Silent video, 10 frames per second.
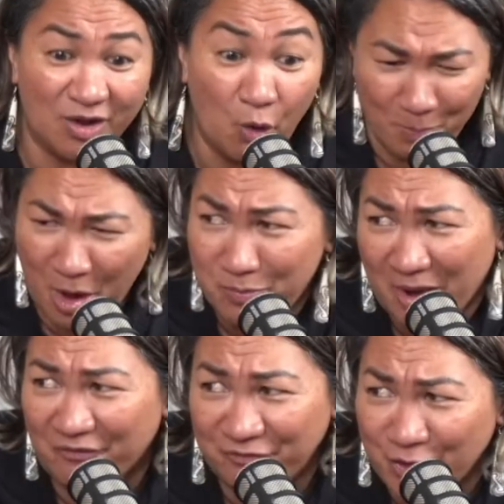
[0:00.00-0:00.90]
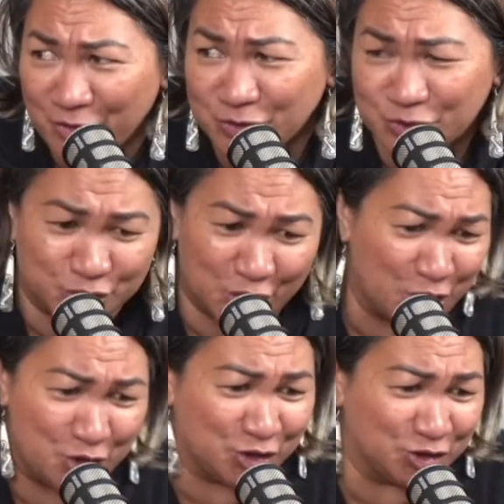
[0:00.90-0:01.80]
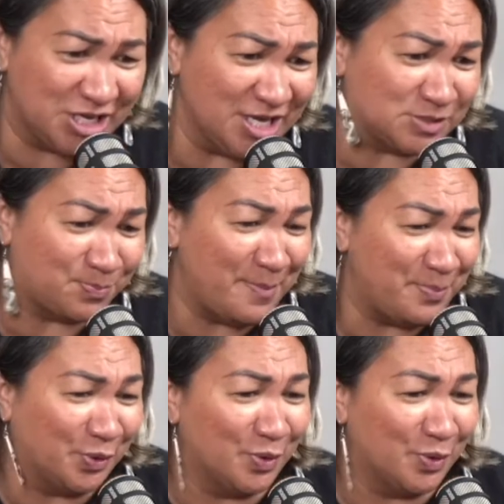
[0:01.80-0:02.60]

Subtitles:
mobile phones, so you could text people,